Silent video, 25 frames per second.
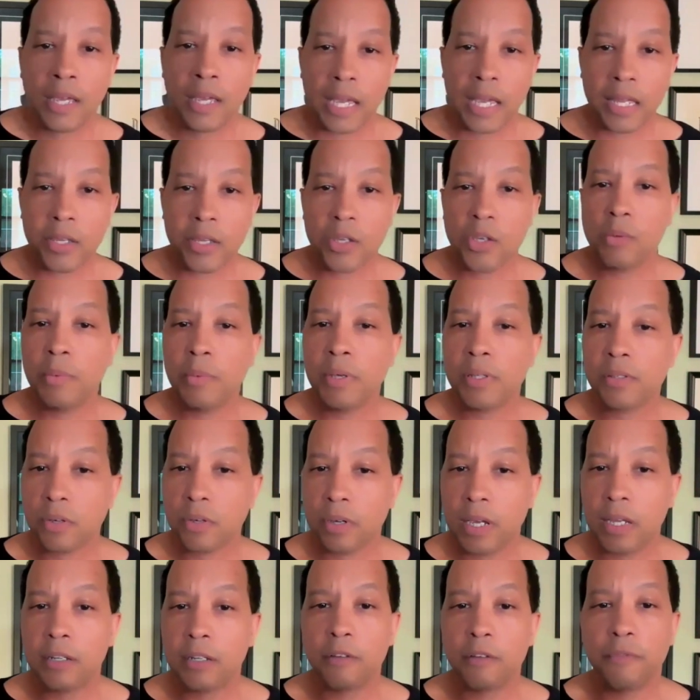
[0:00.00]
And humans,
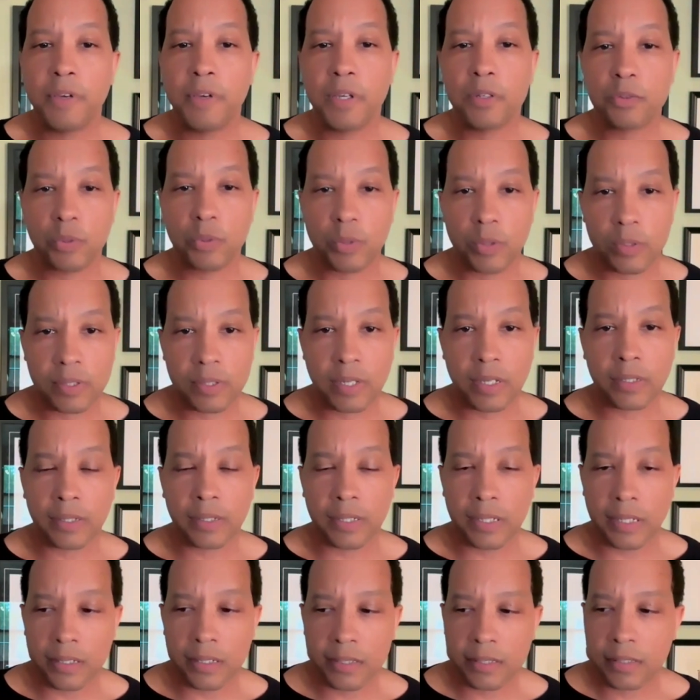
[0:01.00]
or individuals at
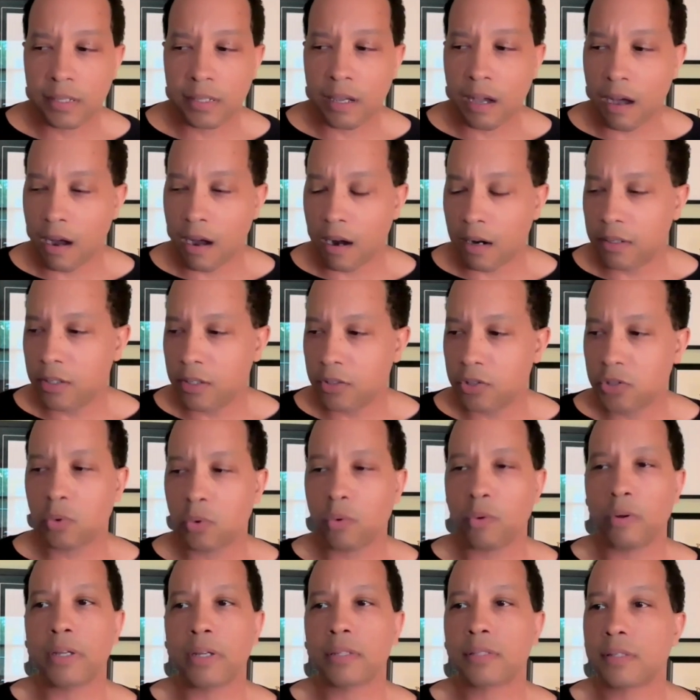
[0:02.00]
least, are
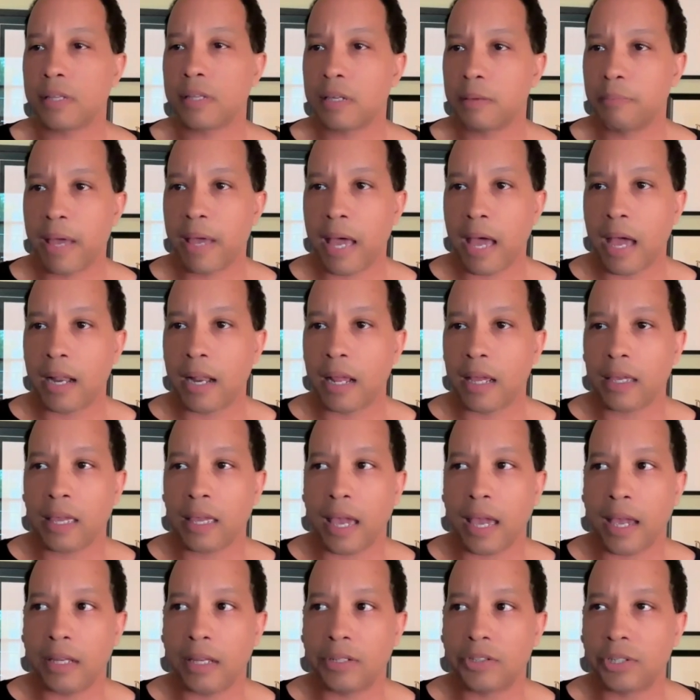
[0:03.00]
notoriously bad at
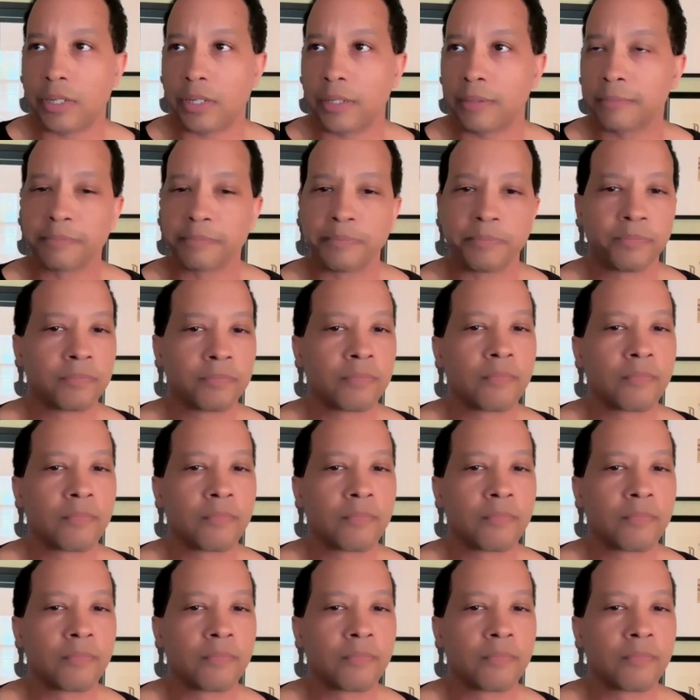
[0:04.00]
gauging